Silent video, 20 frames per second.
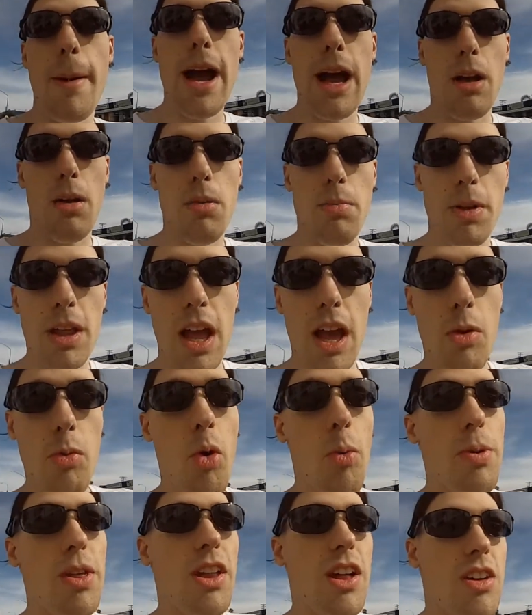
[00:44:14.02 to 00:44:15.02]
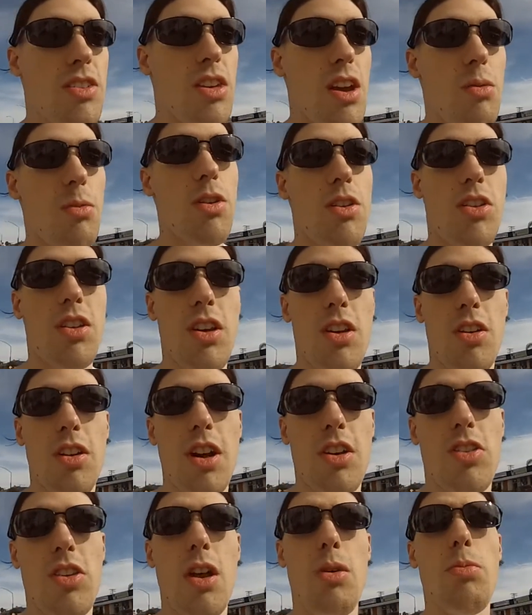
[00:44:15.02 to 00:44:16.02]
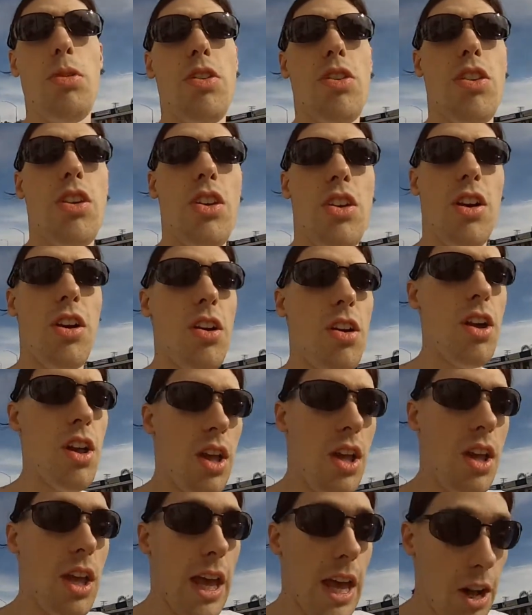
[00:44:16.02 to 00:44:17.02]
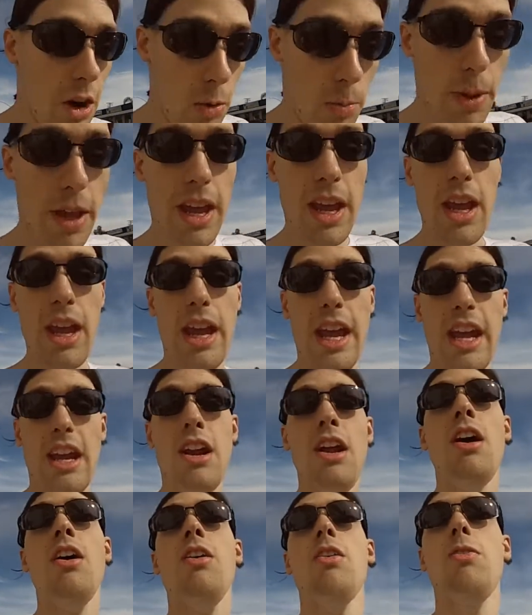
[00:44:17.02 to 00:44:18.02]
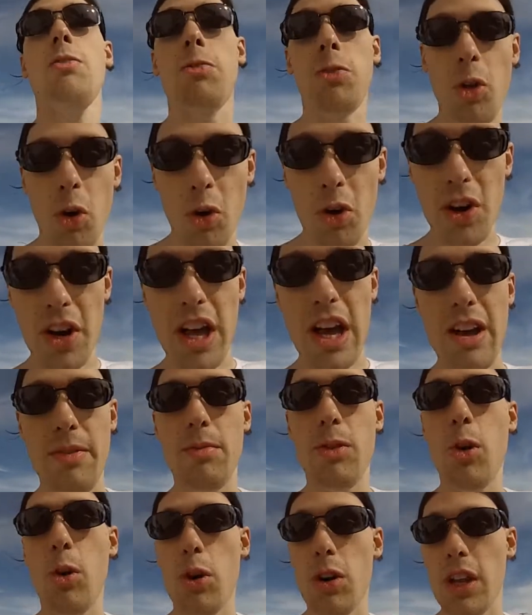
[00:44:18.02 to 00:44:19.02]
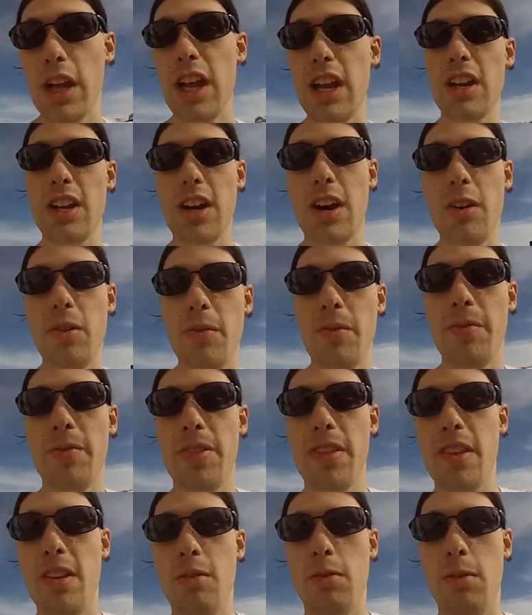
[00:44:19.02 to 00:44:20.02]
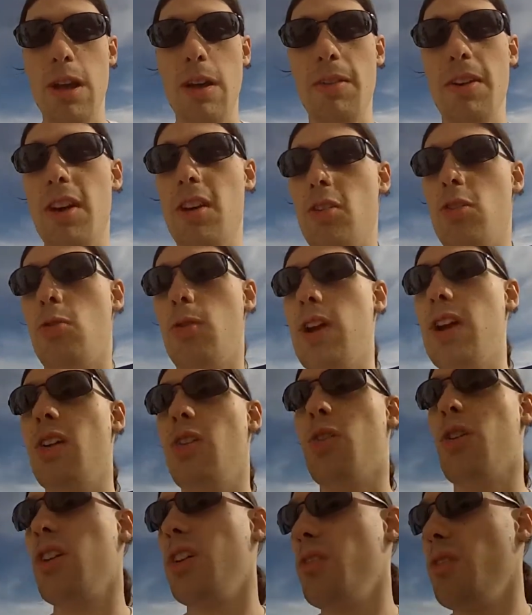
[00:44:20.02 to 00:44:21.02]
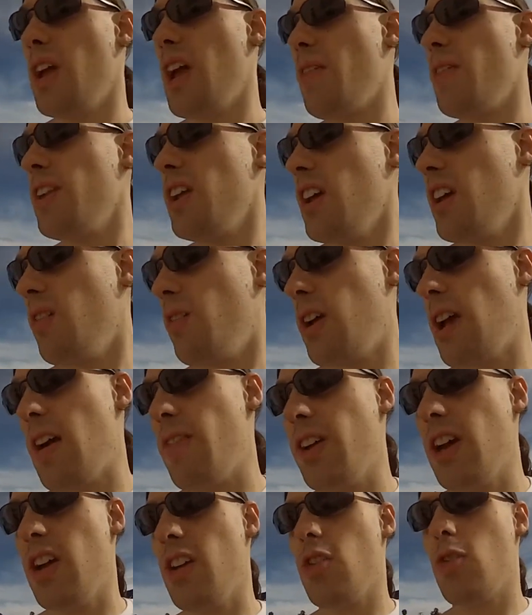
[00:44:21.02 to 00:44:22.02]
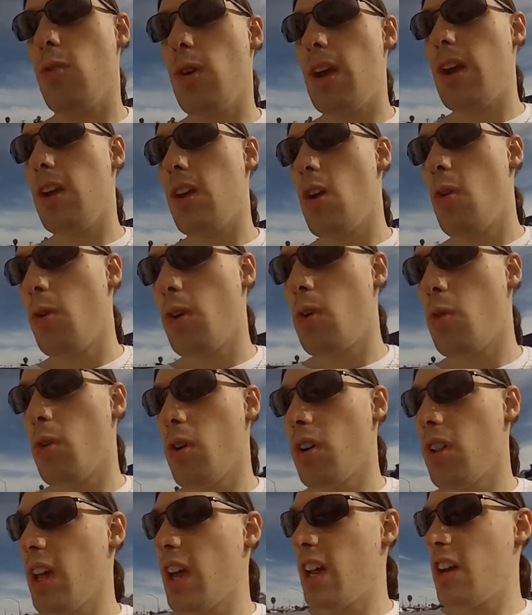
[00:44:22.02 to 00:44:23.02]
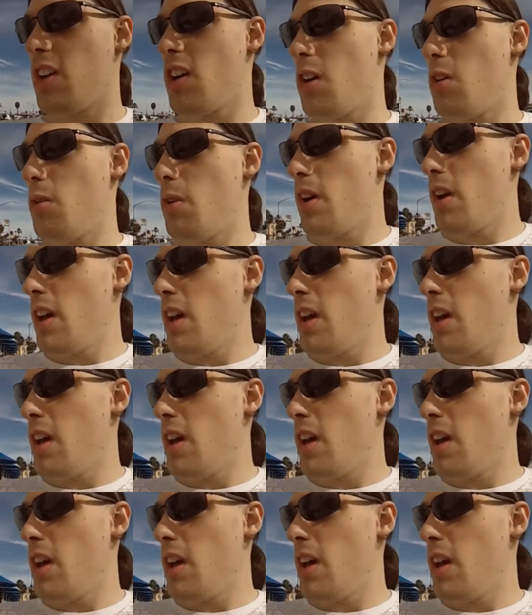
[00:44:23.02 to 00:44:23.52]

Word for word: back. But that won't be the last time we see her. Next time we see her, it'll be in Florida, Orlando. We have a history in we have an, we have a history going to Orlando.